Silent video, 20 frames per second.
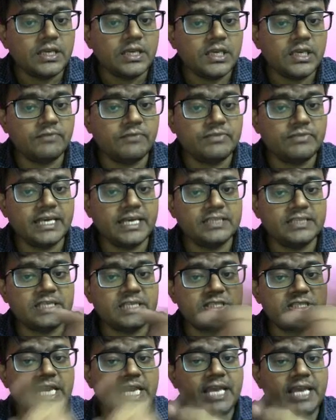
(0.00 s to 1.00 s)
if there is a
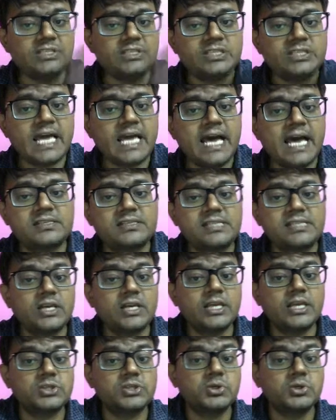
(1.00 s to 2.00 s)
change in the
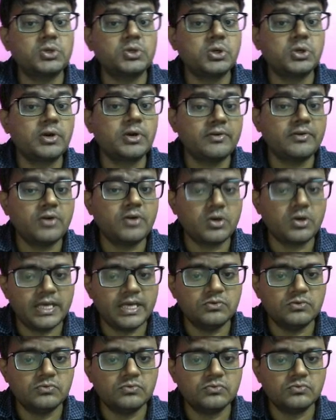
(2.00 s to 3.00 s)
acceleration due to gravity value.